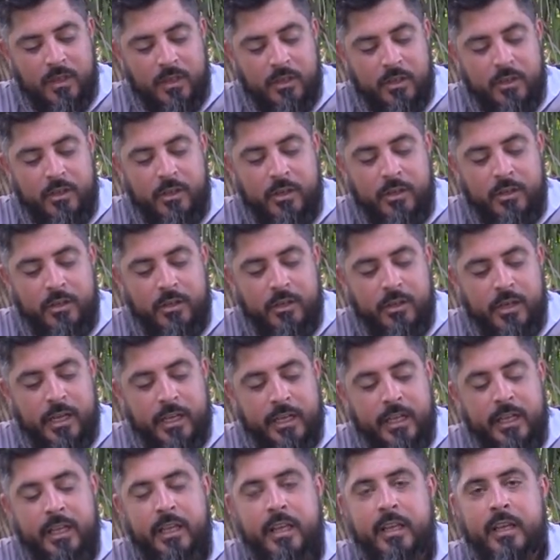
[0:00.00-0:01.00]
you're
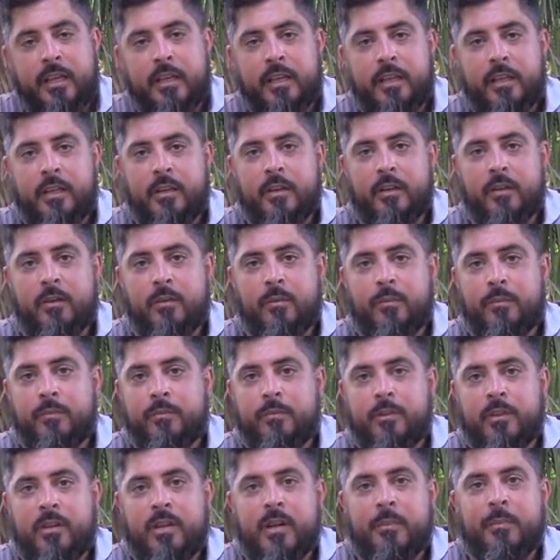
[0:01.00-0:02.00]
not getting, you know,
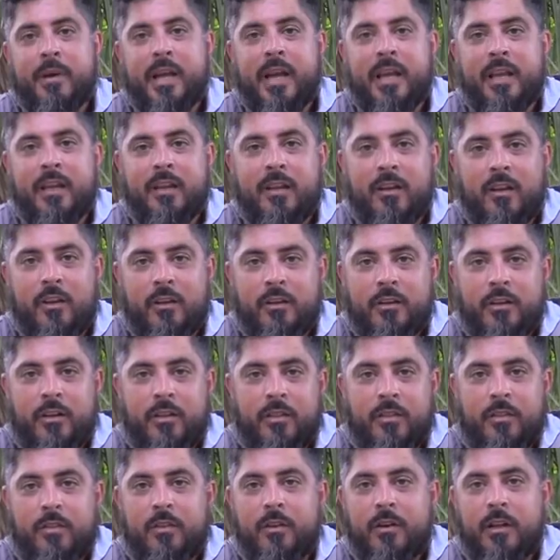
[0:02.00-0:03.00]
you're not buying a
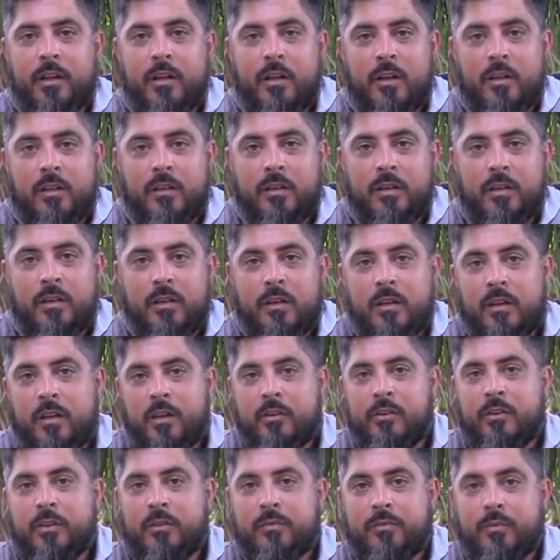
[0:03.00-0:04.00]
$130,
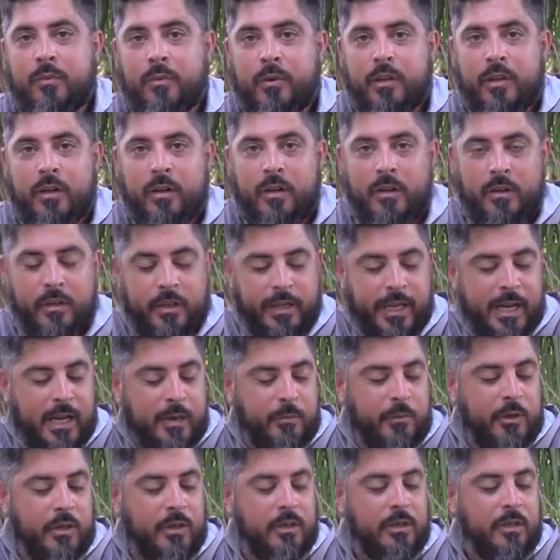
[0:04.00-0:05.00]
$140
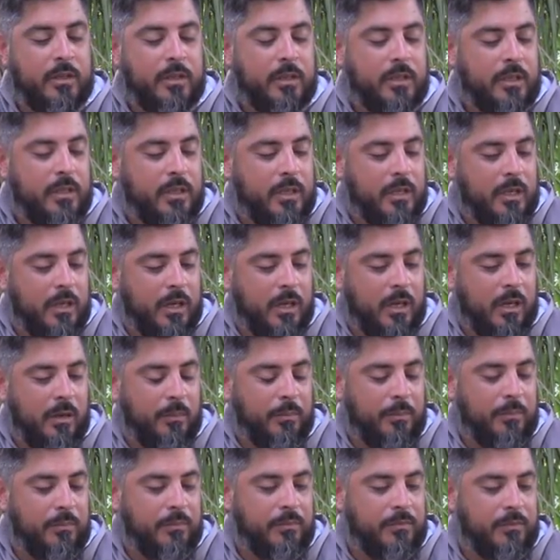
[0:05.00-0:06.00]
camera.
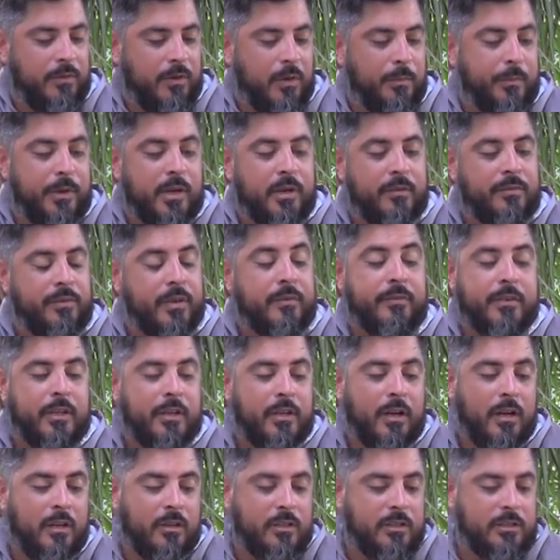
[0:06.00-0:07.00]
For a mere
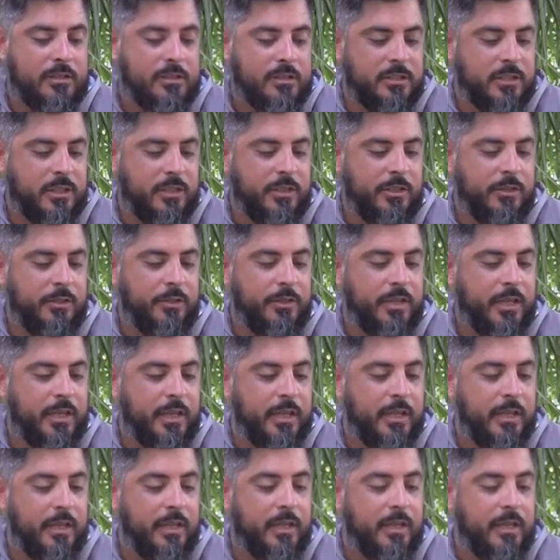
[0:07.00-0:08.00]
$50, you
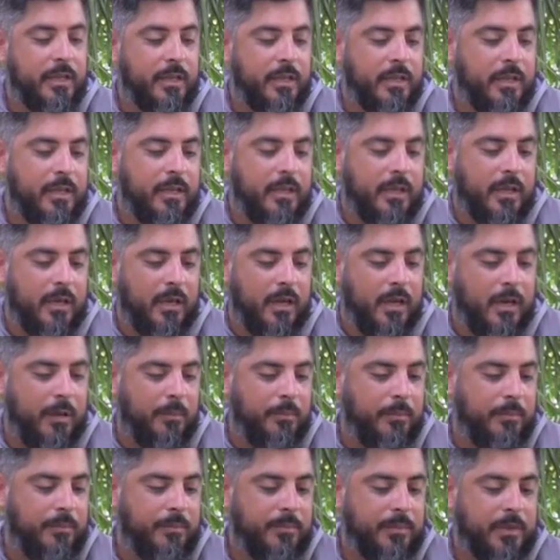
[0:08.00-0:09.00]
can
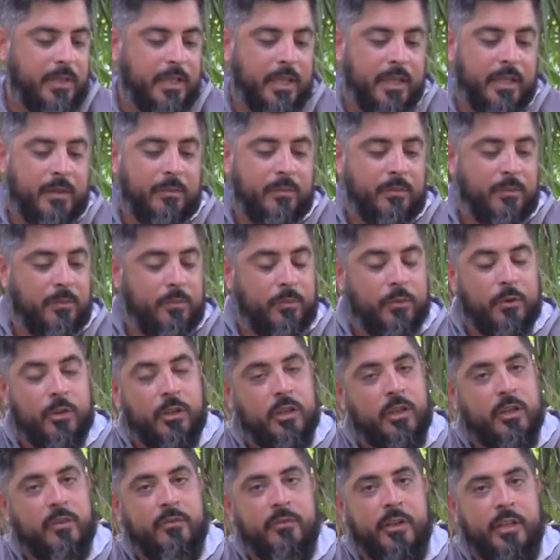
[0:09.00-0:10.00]
get
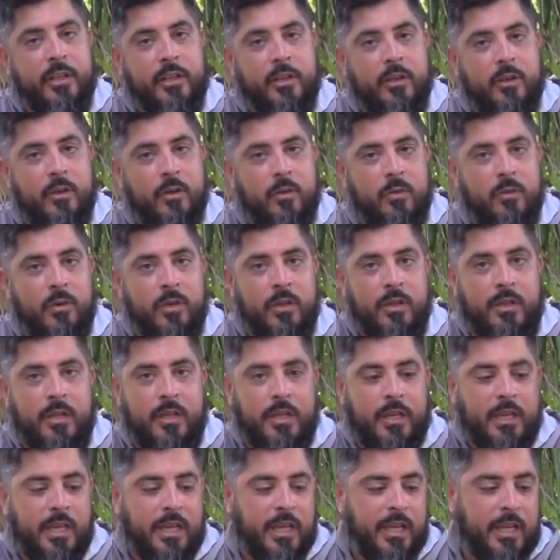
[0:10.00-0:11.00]
really good video
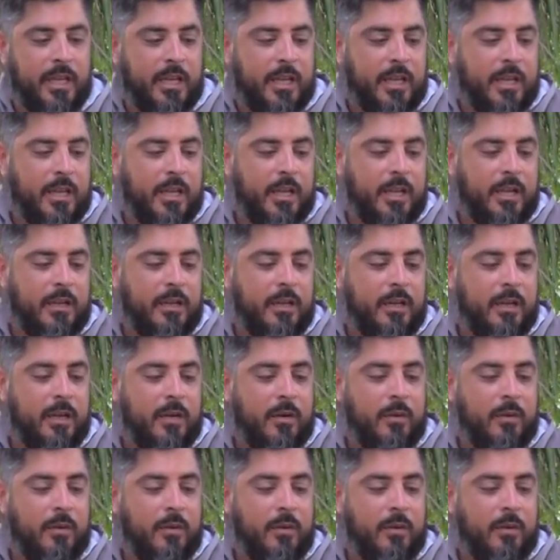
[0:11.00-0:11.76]
and